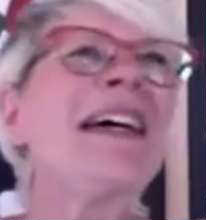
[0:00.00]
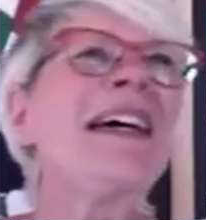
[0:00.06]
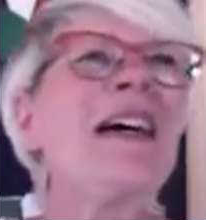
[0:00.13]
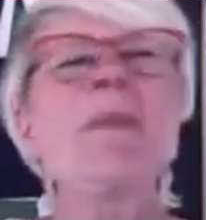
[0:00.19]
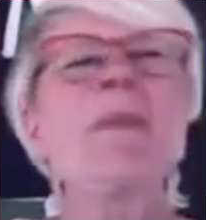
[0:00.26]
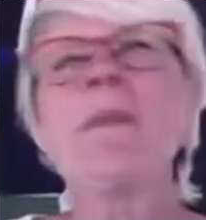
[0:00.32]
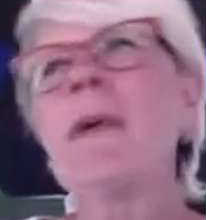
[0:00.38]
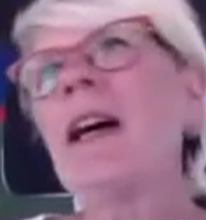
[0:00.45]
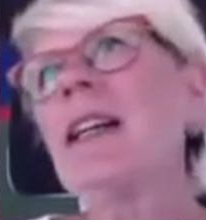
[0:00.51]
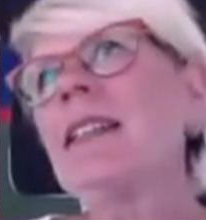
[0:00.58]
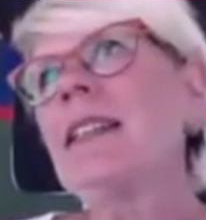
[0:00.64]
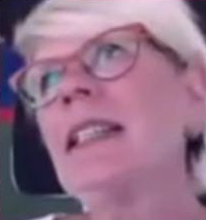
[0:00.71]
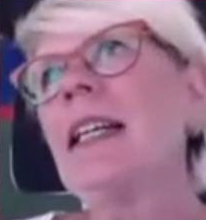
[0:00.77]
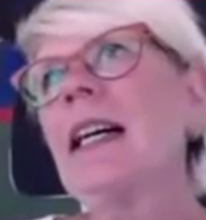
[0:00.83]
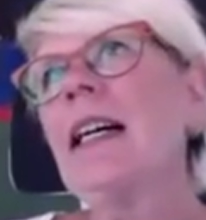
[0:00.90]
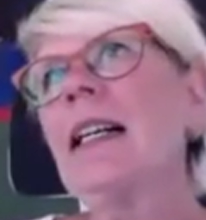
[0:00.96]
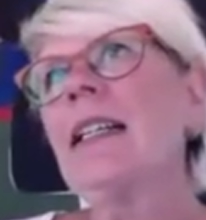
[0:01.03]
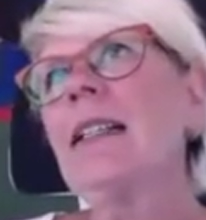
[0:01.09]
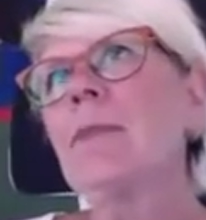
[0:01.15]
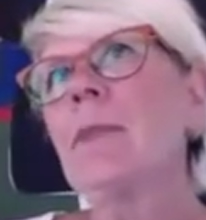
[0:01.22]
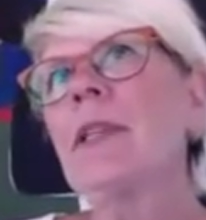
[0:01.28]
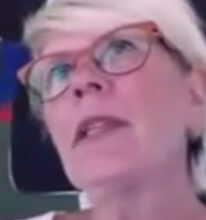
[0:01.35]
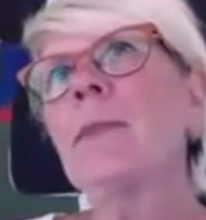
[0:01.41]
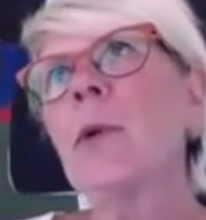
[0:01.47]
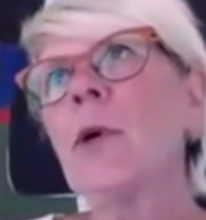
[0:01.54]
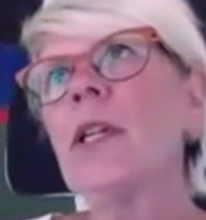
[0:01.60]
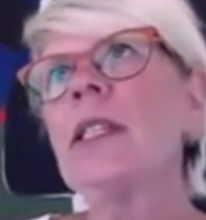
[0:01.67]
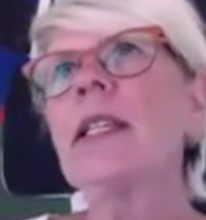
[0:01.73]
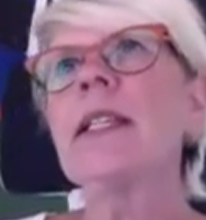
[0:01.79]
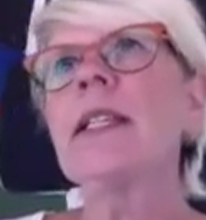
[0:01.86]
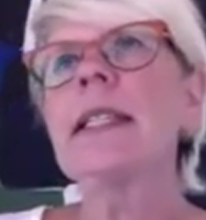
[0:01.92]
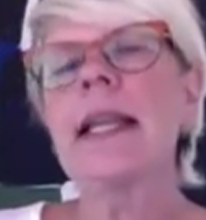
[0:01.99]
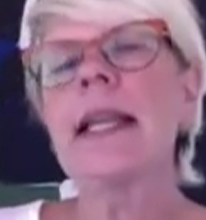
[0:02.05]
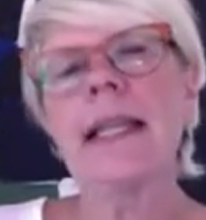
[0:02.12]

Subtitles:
But the point is, then